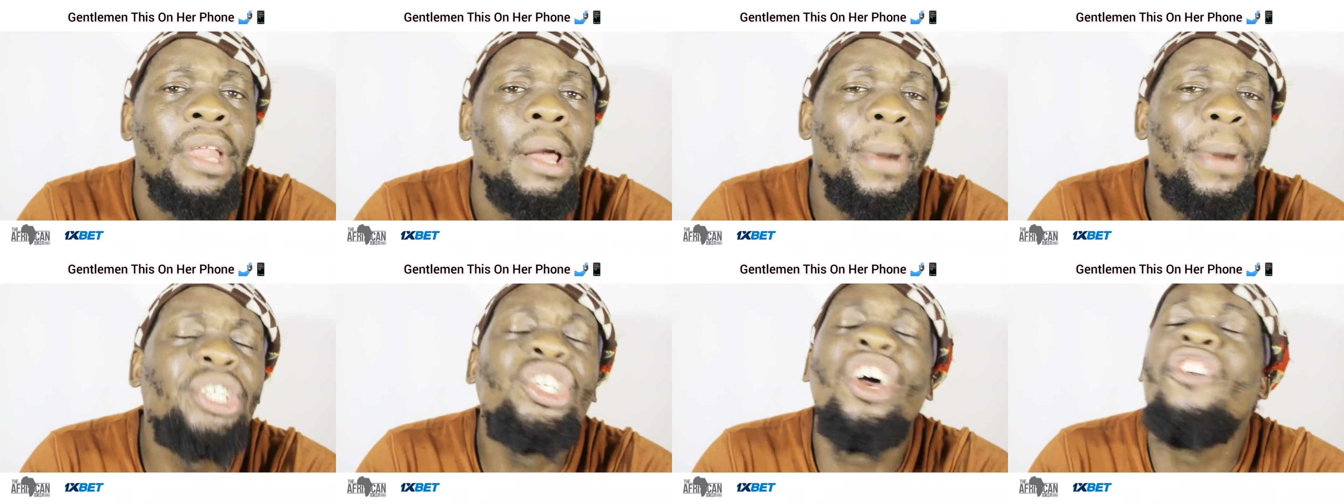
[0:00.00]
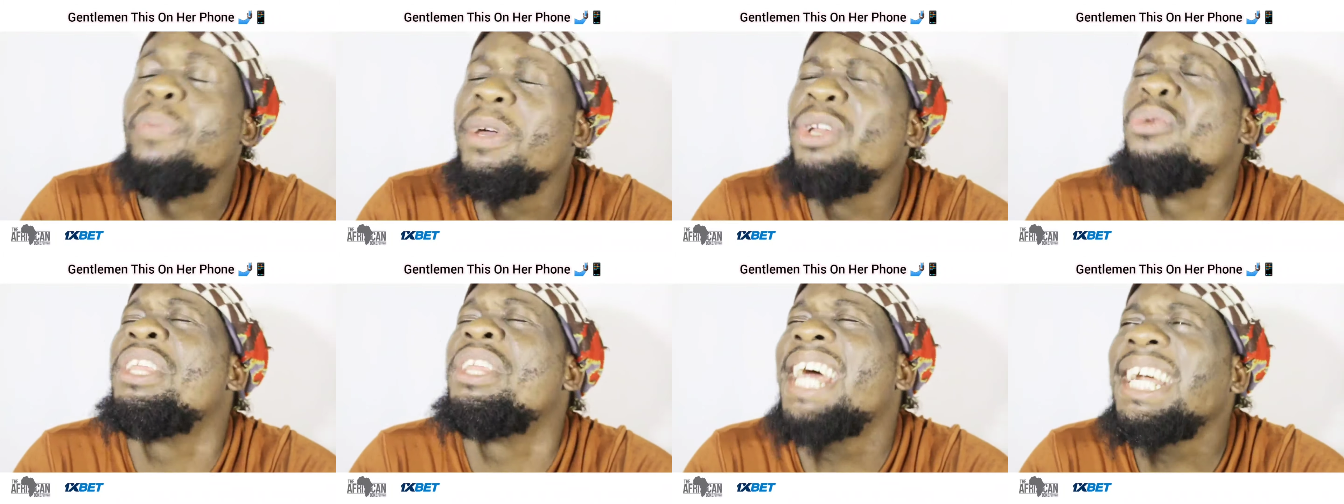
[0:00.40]
But you have
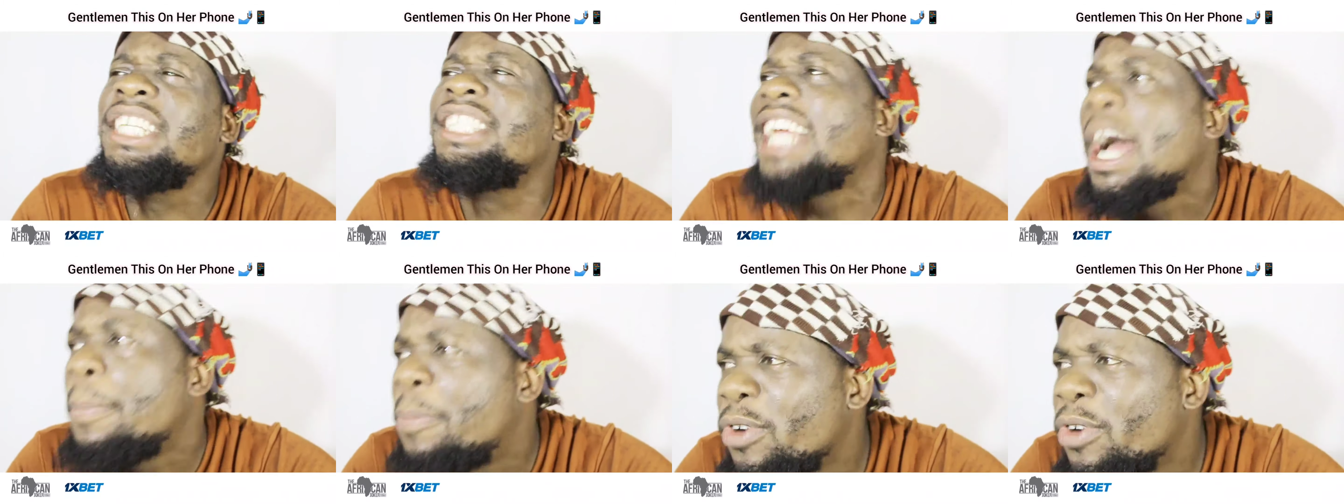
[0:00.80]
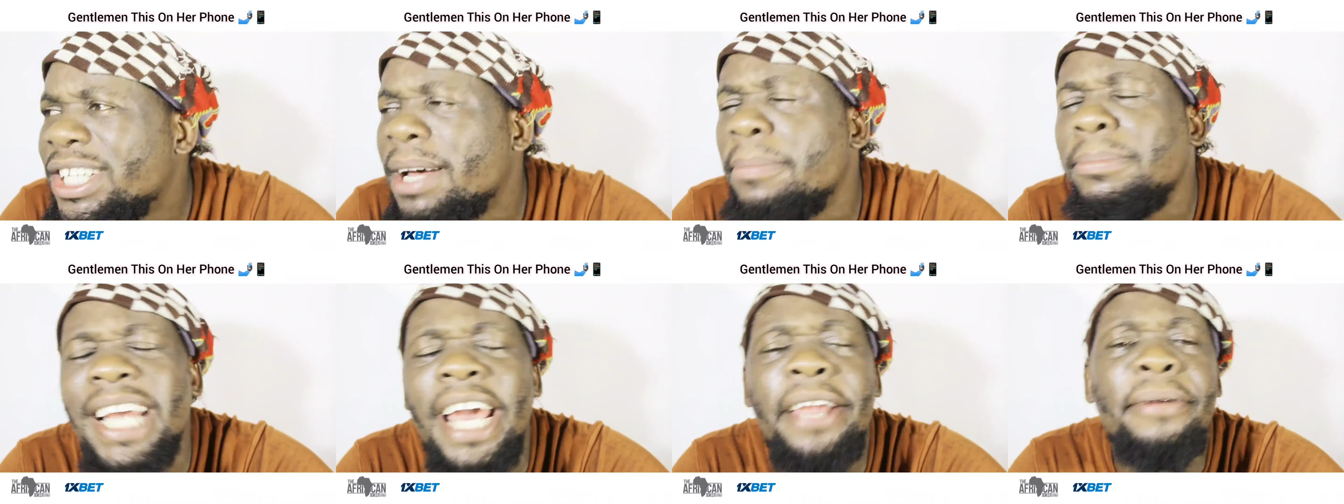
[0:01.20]
been with that chap for
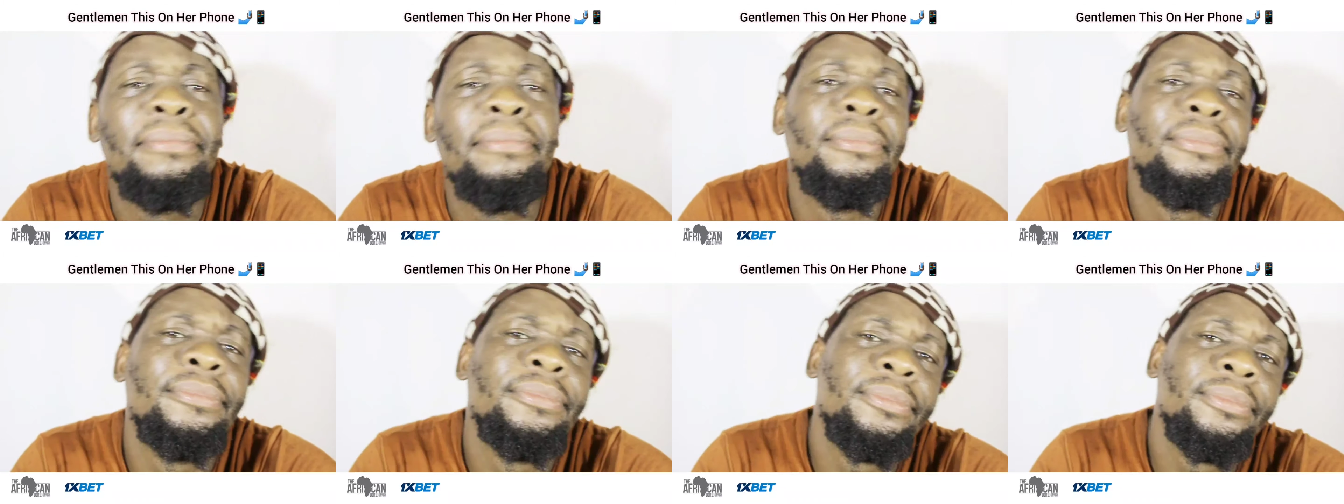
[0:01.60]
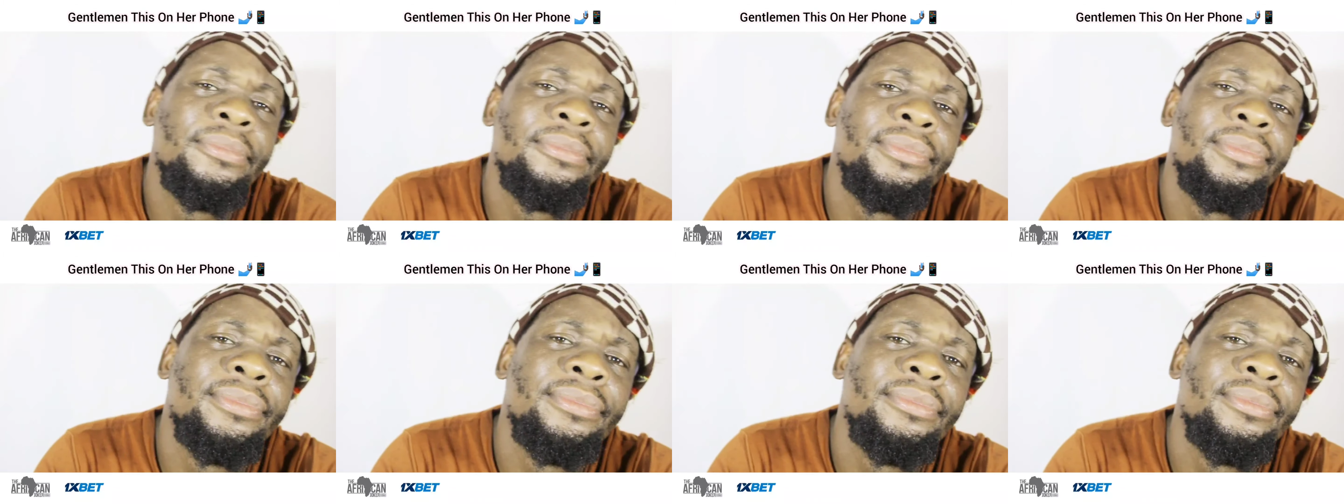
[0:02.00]
some time.
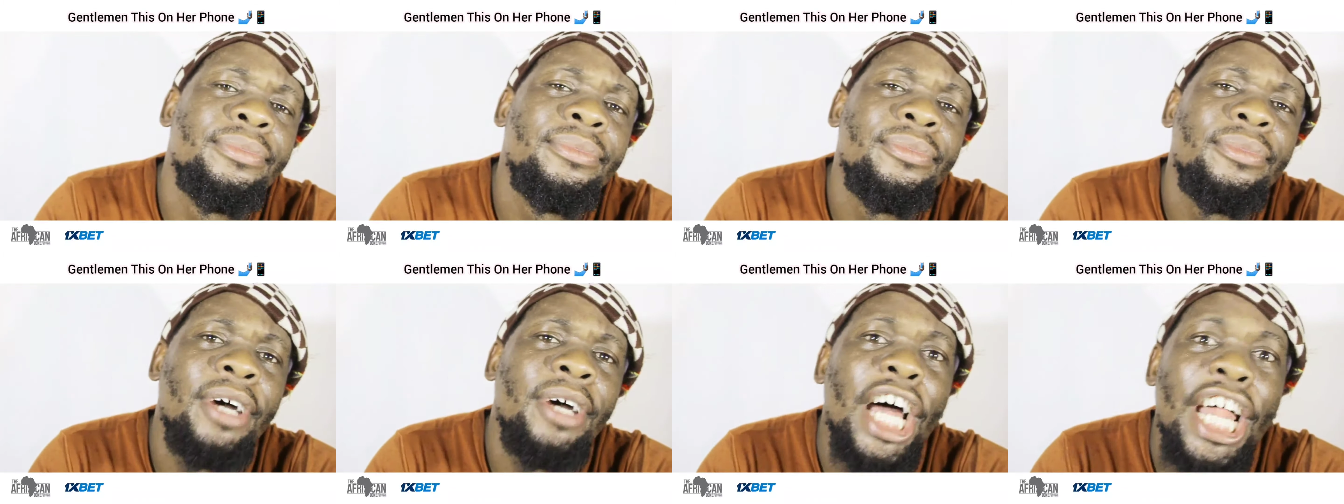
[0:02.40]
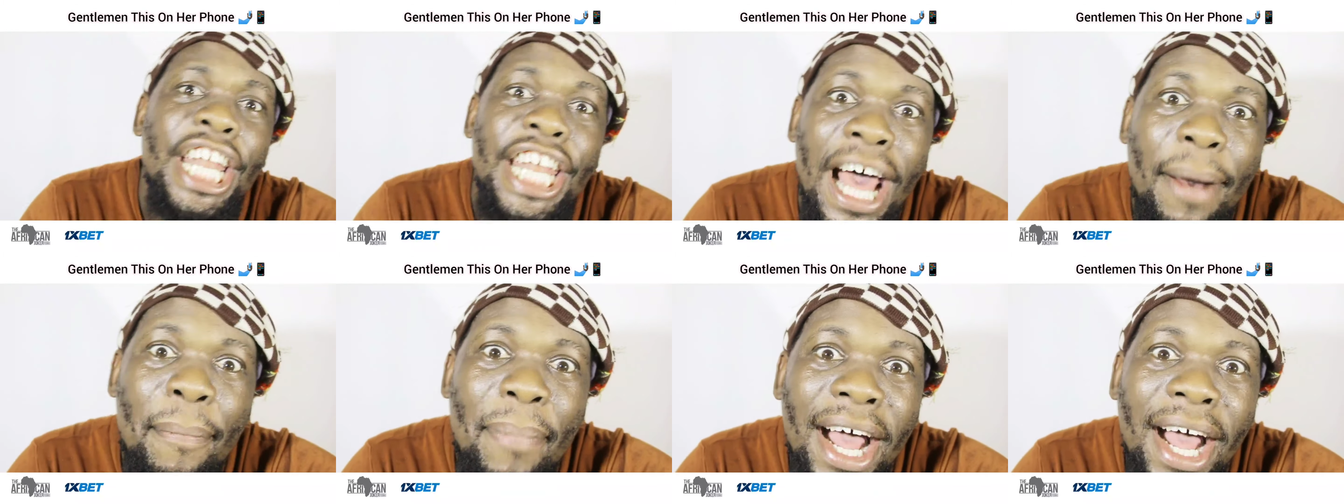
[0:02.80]

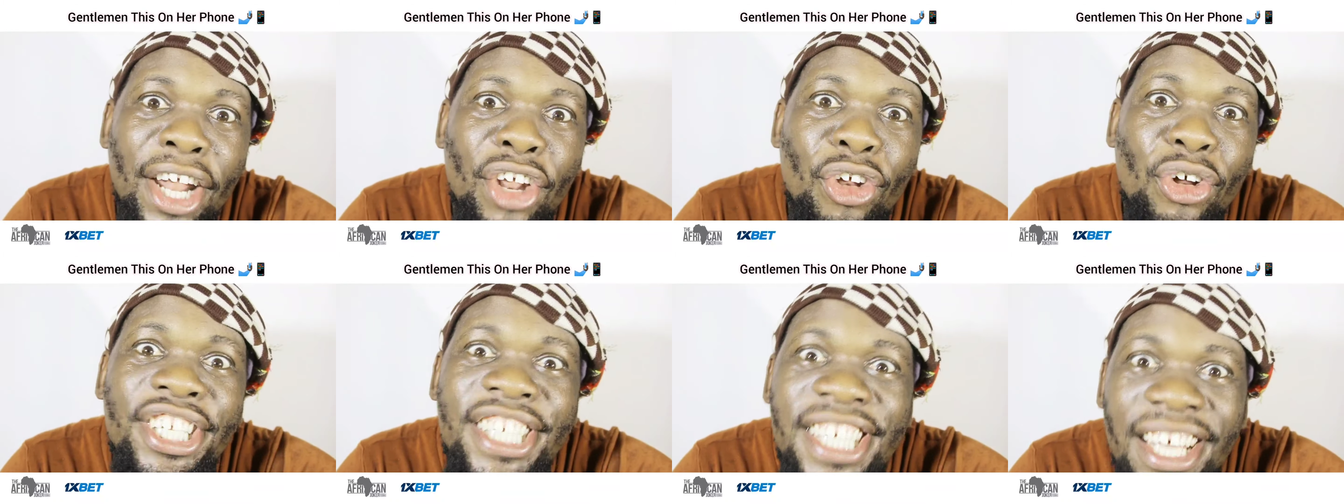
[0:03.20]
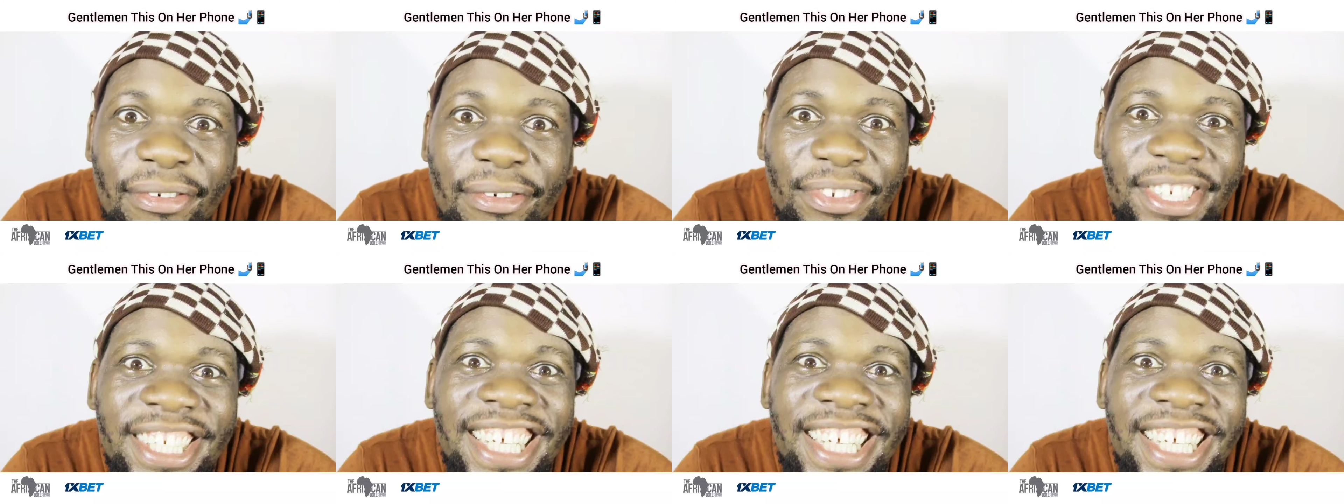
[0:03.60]
Number not saved.